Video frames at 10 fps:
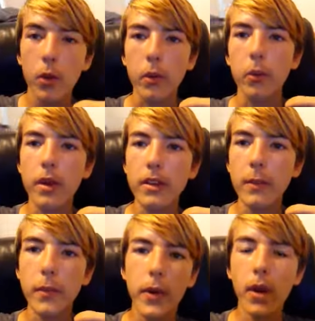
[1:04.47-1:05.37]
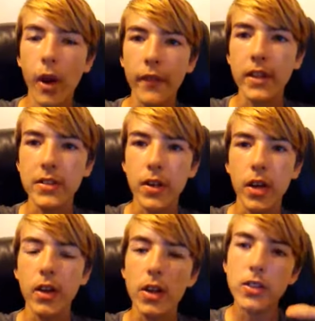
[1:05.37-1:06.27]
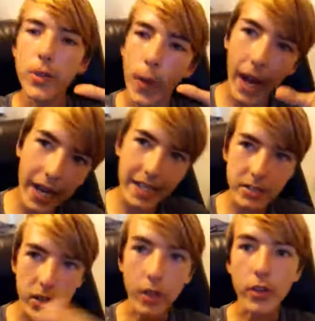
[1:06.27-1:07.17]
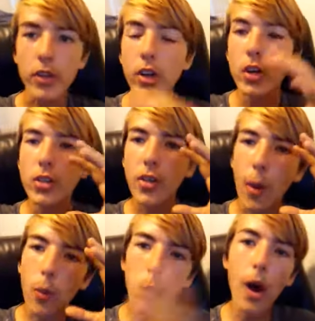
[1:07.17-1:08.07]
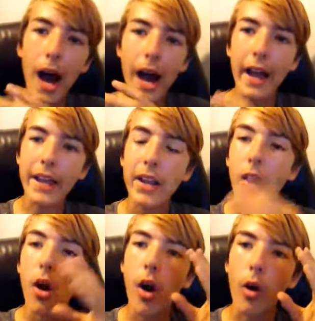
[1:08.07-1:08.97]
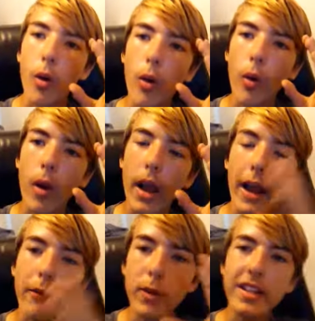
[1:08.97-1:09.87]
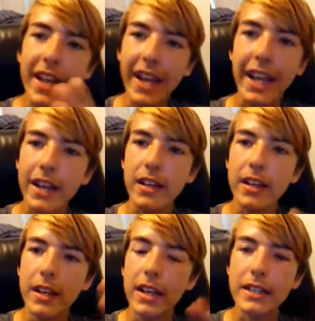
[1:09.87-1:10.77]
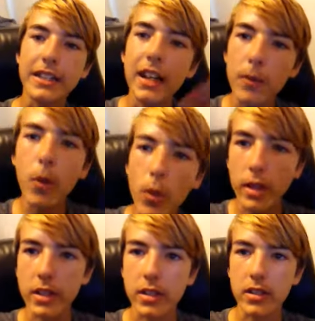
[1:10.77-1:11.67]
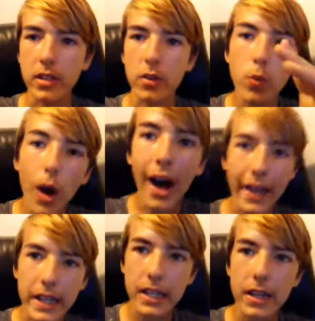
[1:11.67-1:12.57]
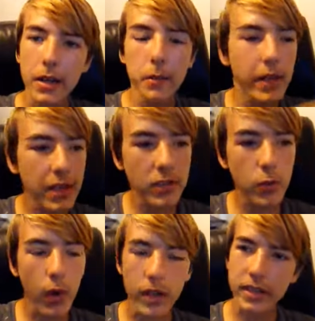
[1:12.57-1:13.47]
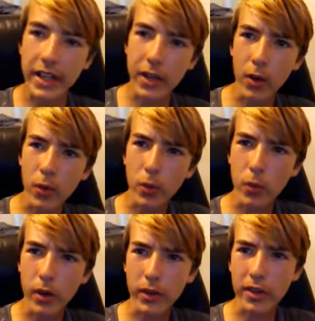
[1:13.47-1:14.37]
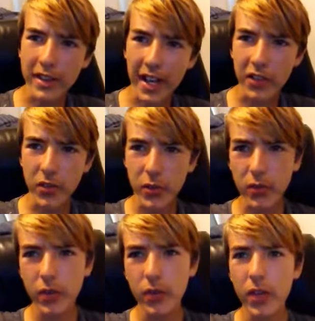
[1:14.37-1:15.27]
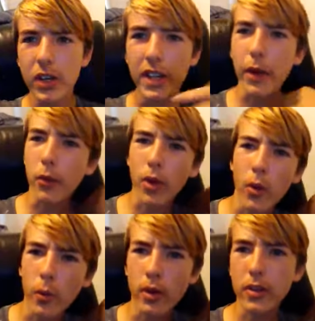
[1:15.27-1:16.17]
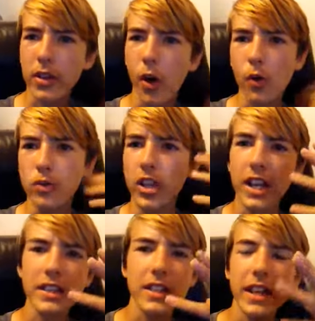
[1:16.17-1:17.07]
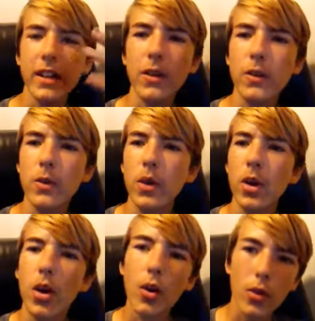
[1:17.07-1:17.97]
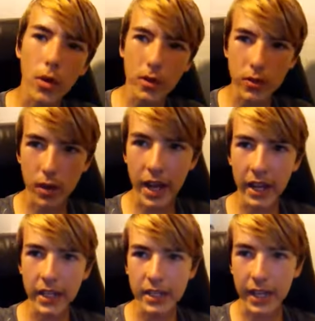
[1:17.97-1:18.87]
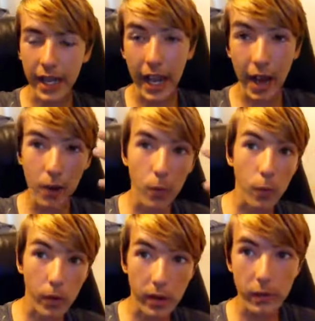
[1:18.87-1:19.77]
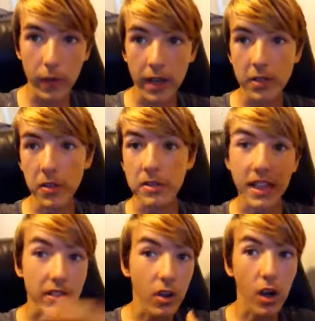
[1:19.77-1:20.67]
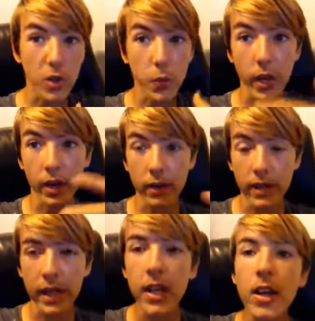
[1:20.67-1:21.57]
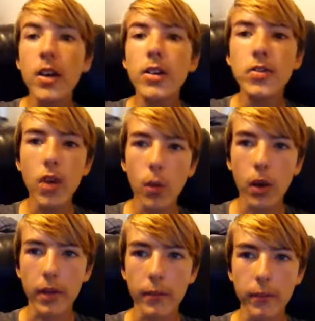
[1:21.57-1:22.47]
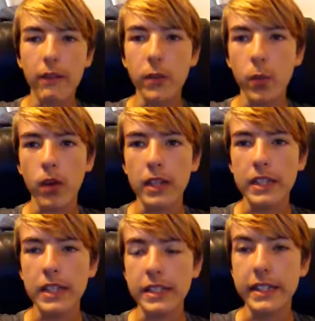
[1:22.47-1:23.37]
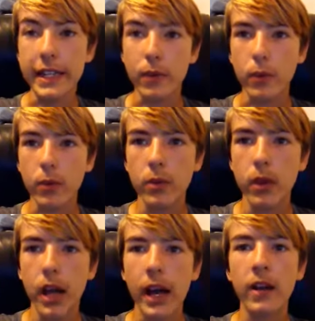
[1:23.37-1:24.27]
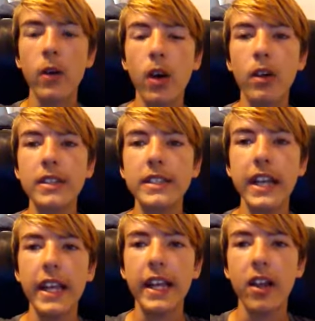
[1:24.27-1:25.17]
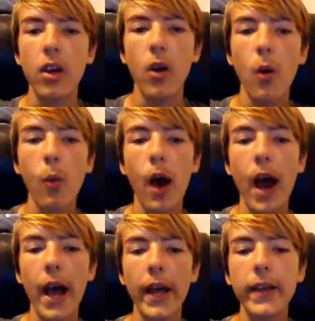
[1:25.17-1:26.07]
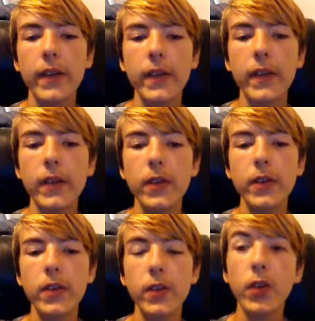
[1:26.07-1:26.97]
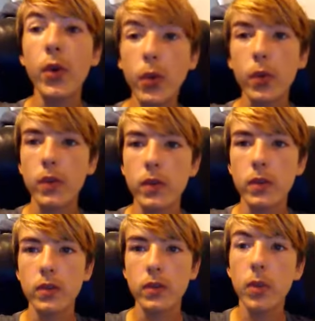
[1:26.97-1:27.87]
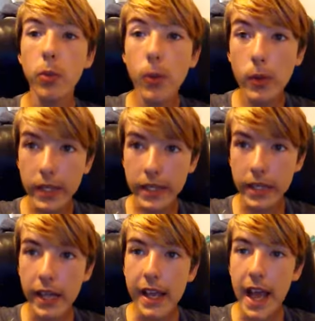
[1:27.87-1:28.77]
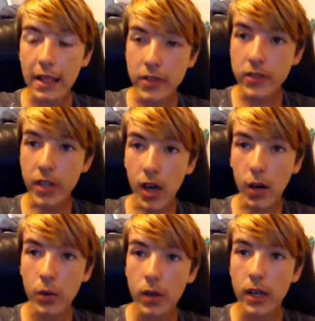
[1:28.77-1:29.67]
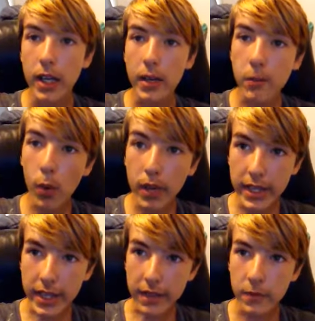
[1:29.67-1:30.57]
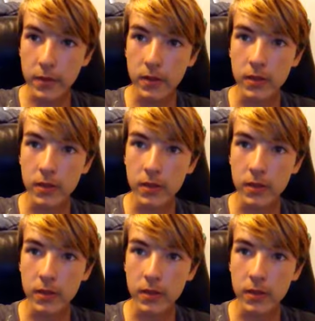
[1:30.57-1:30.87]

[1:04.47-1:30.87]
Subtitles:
We wasn't put on this earth to hate each other. So why are every kid is getting bullied? Why? Because what? They don't wear the nice shoes. They don't wear the gold chains. They don't look right. They have weird faces. They talk weird and that. So what? Everyone is equal. I don't understand why you, the bully, had to go and bully them.